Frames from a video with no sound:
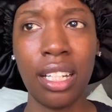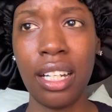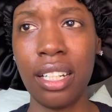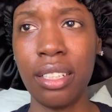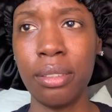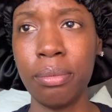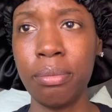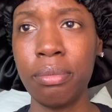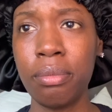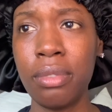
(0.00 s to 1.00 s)

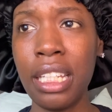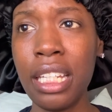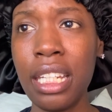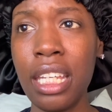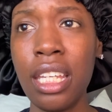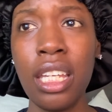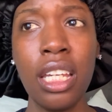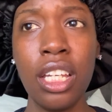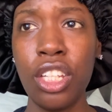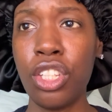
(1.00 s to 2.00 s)
um Nene
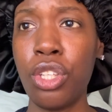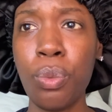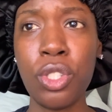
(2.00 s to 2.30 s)
you